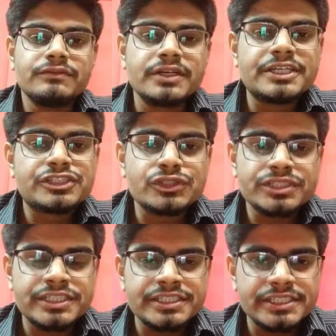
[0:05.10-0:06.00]
Word
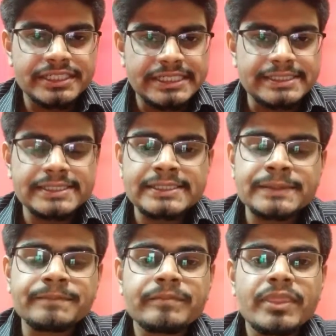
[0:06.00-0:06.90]
association test.
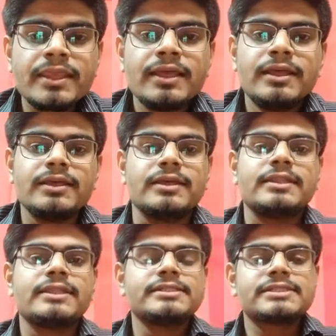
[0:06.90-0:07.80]

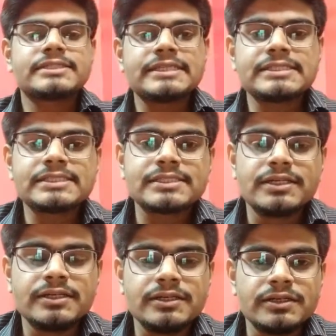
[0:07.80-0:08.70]
In this test,
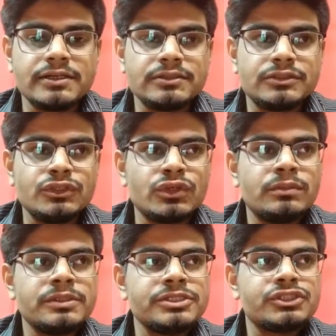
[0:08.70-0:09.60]
you'll
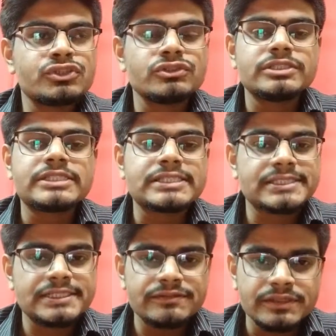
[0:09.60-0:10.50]
be shown
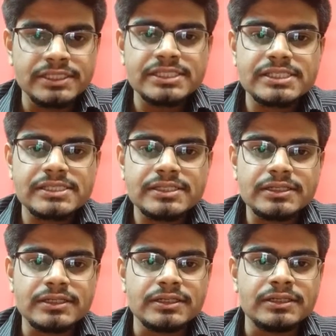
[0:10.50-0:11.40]
60 words,
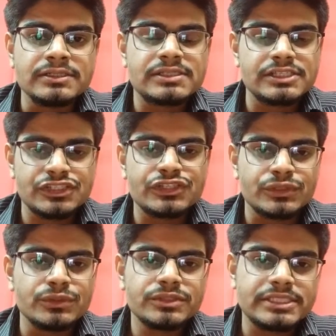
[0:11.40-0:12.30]

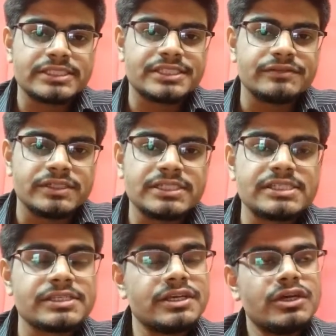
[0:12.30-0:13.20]
60
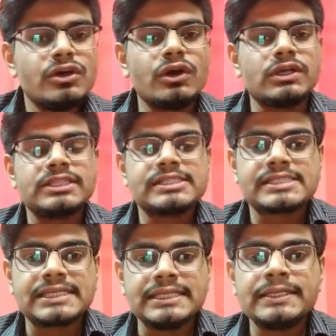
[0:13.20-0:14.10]
words on the
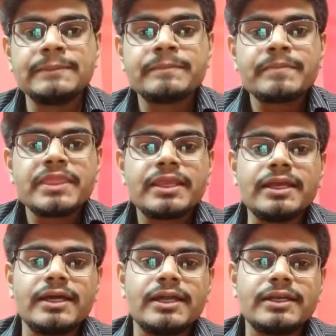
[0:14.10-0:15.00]
screen,
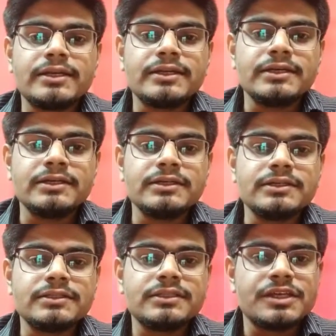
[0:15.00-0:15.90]
and
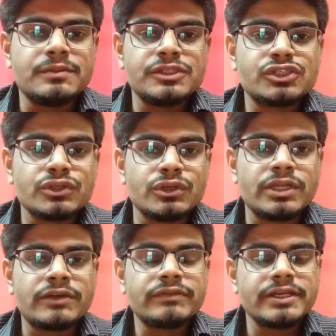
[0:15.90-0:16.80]
they'll be shown
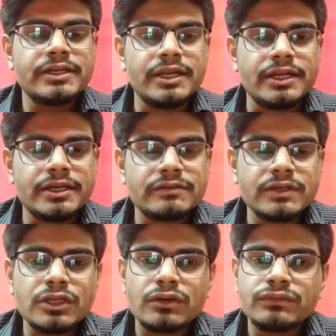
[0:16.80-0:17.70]
after
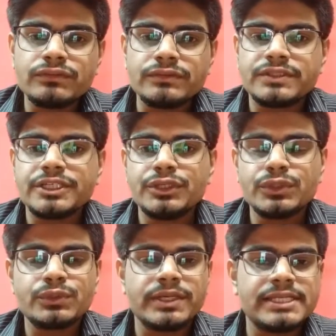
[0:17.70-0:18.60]
interval of 15 to
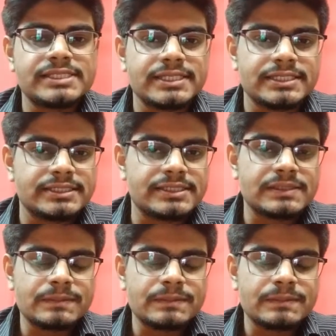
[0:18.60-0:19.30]
20 seconds.